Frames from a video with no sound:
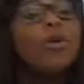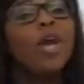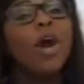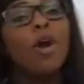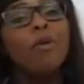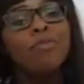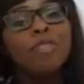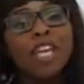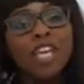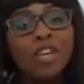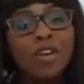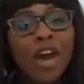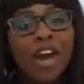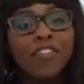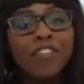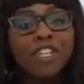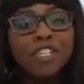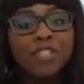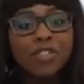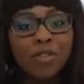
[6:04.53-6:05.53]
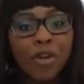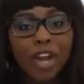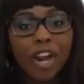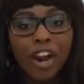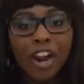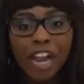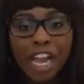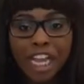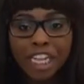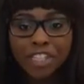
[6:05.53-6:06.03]
We hope that you have enjoyed
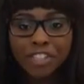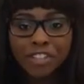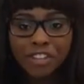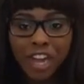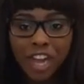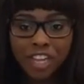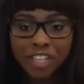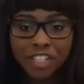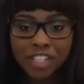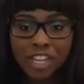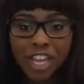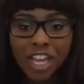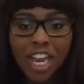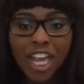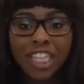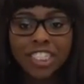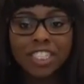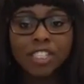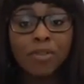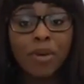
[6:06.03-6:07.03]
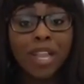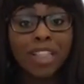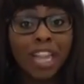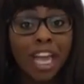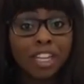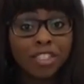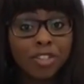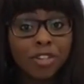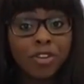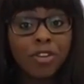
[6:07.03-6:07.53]
our introduction into
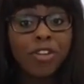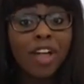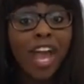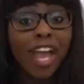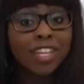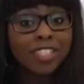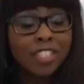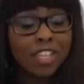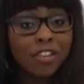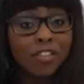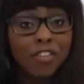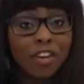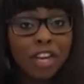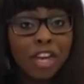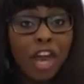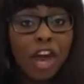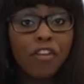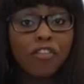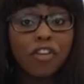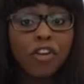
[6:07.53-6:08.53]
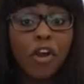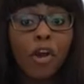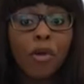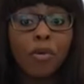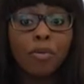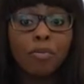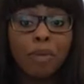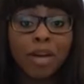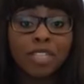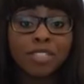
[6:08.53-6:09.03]
electrical activity of your
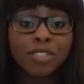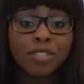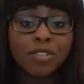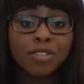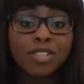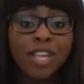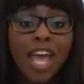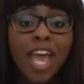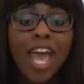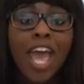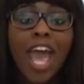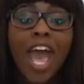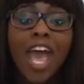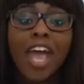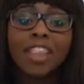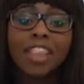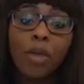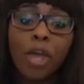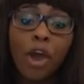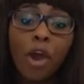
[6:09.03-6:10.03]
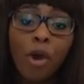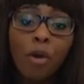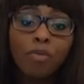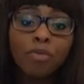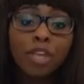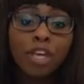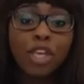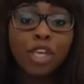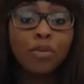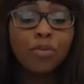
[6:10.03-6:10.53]
own muscles, and we hope
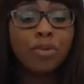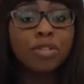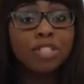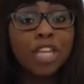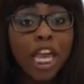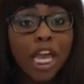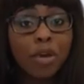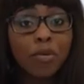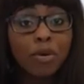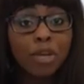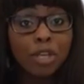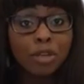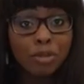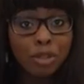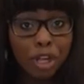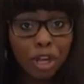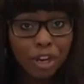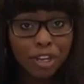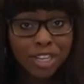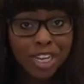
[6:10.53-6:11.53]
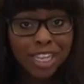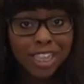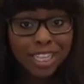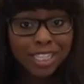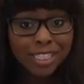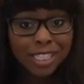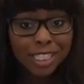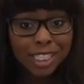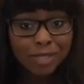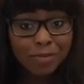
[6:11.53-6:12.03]
that you will take what you learned in
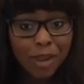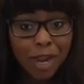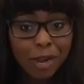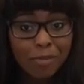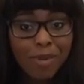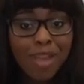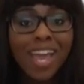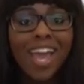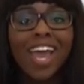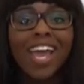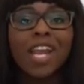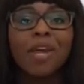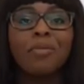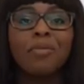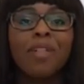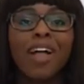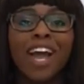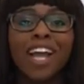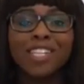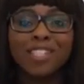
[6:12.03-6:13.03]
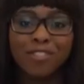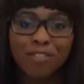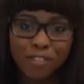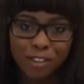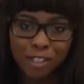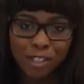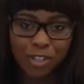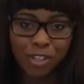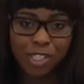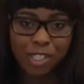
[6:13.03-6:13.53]
this experiment and apply it to
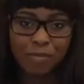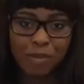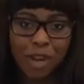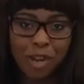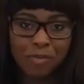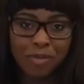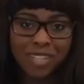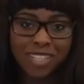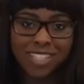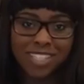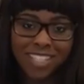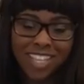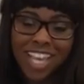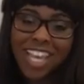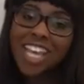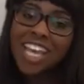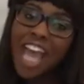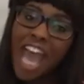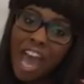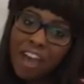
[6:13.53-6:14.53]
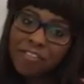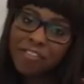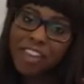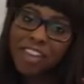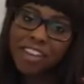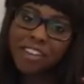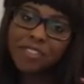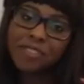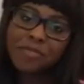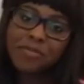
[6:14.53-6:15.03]
future experiments. Have
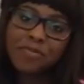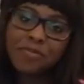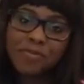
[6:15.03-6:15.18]
fun.